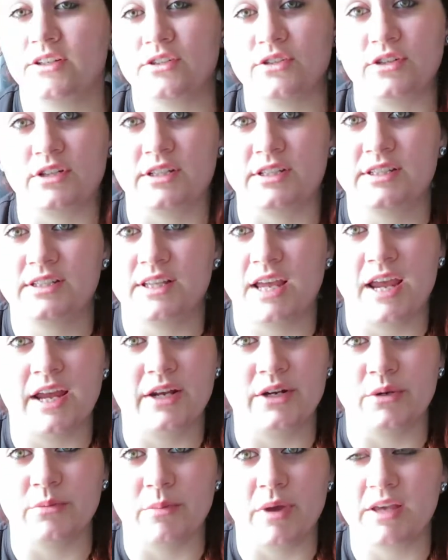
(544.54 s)
is going to
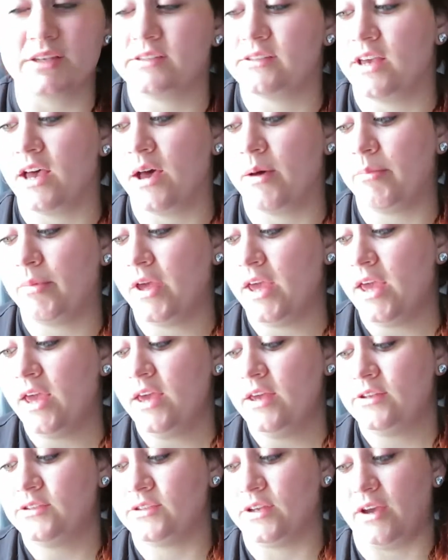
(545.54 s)
stain or mess up.
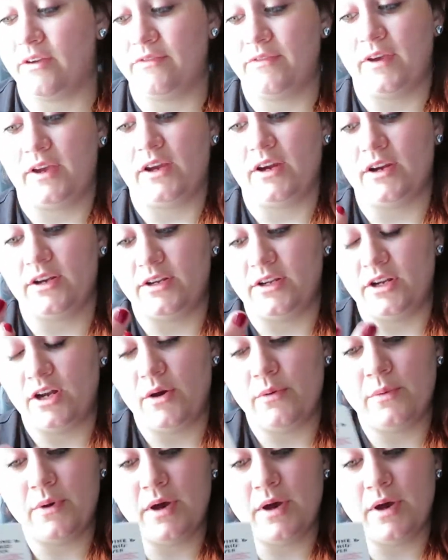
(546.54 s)
So I figured, you know